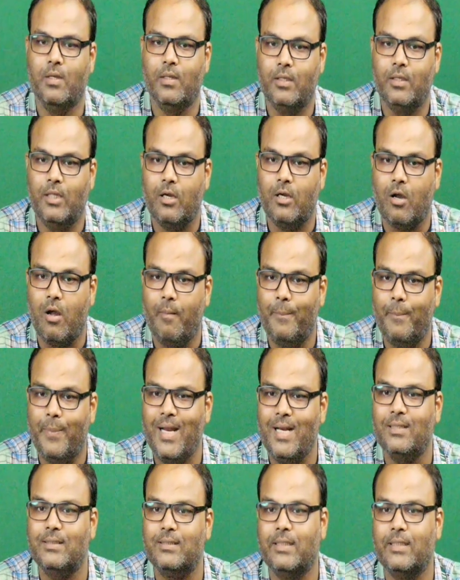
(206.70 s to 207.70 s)
The
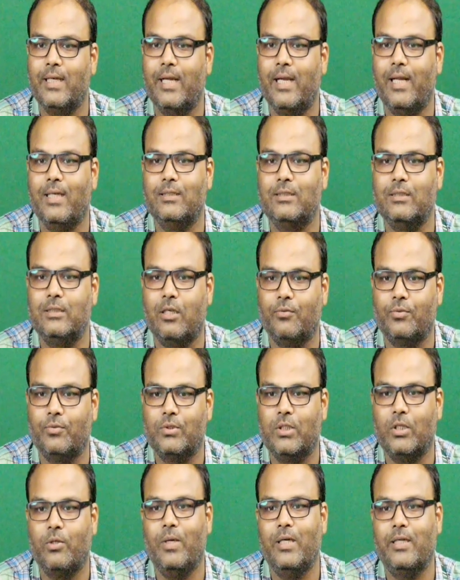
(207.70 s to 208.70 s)
combined signal is
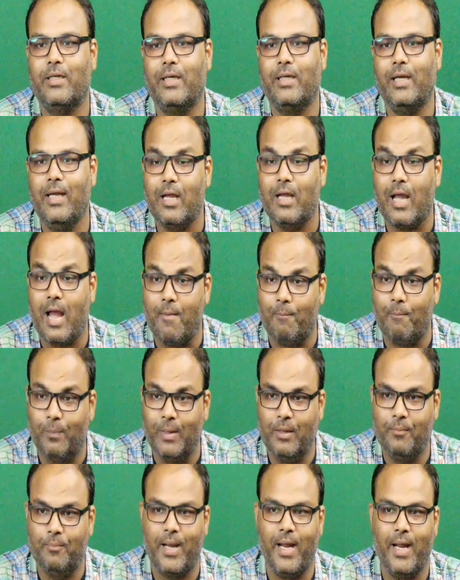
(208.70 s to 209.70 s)
subsequently
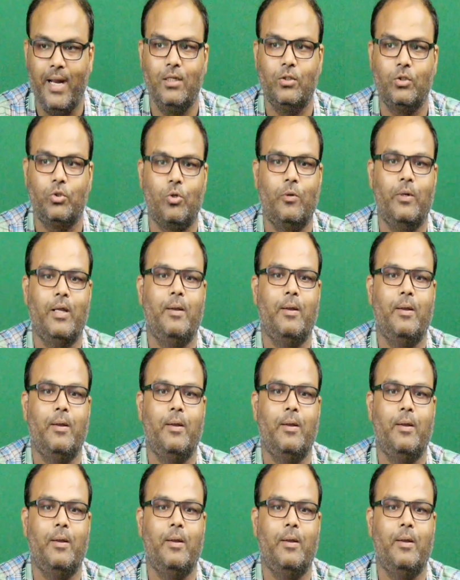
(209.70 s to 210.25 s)
amplified through